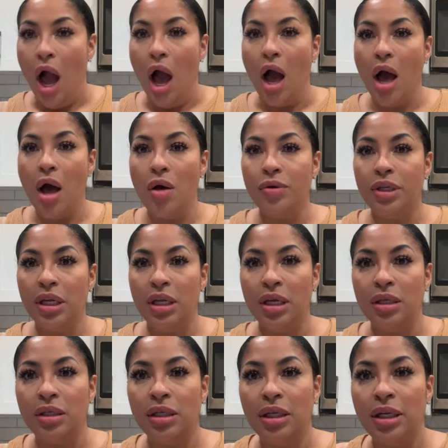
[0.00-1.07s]
oh, did,
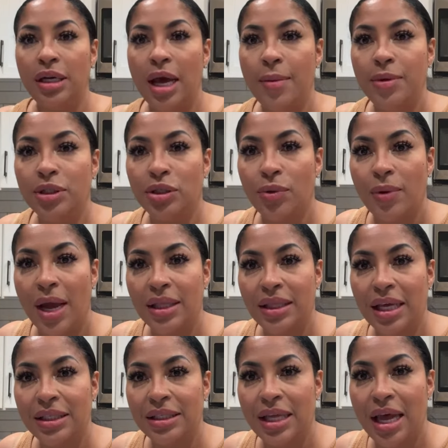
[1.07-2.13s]
the, did the numbers correct
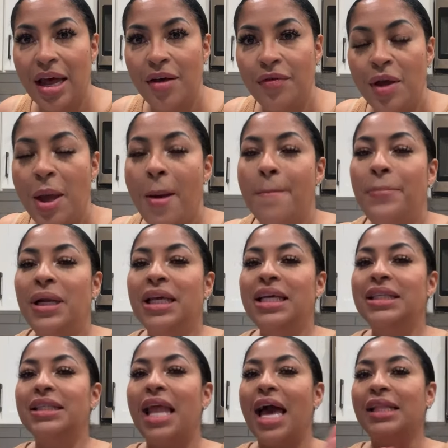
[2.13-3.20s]
themselves?
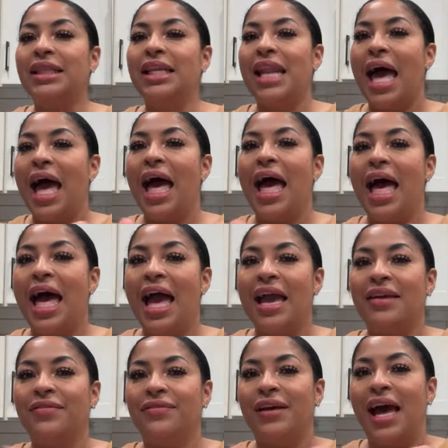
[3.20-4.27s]
Please like the
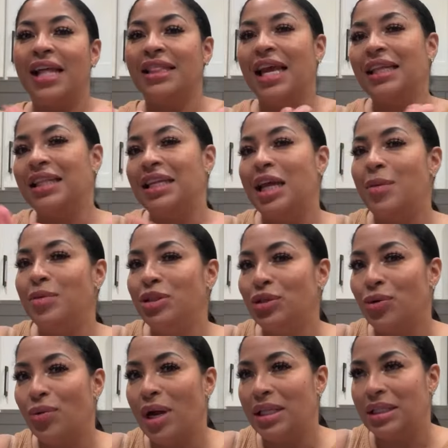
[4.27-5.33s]
live. I think the numbers
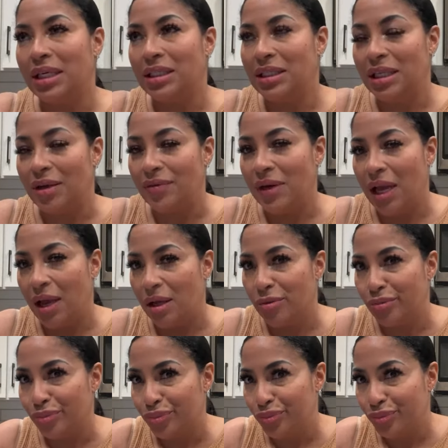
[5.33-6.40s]
correct themselves now.
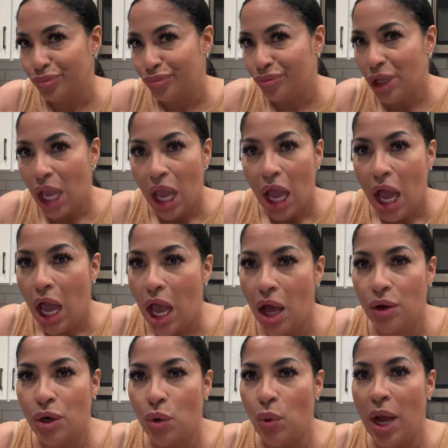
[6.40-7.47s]
I
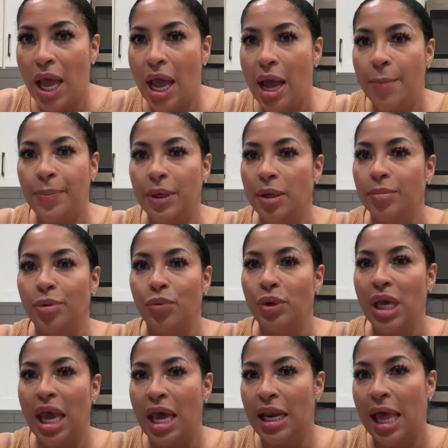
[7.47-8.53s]
don't know what happened, but we
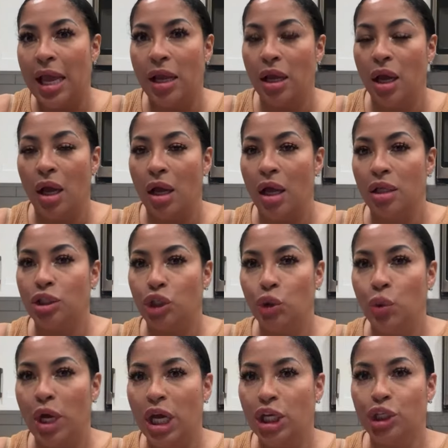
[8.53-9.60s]
had like
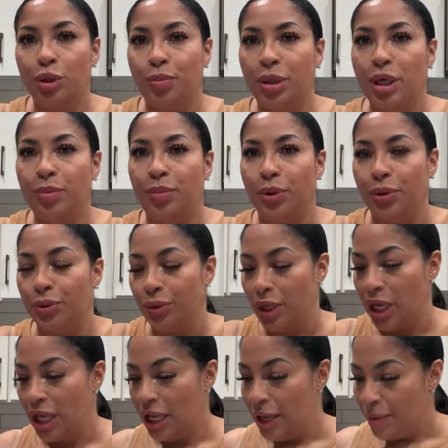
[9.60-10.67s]
200 people.
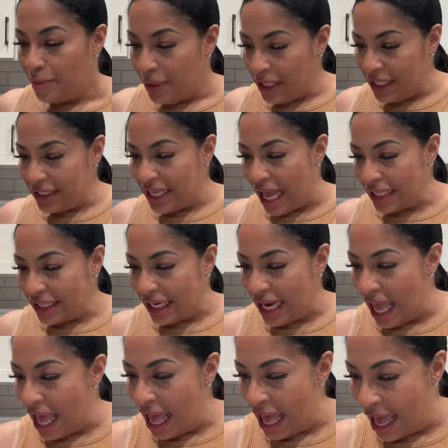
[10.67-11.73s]
Please like the
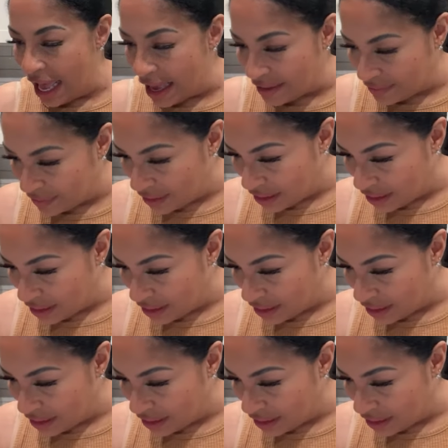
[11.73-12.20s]
live.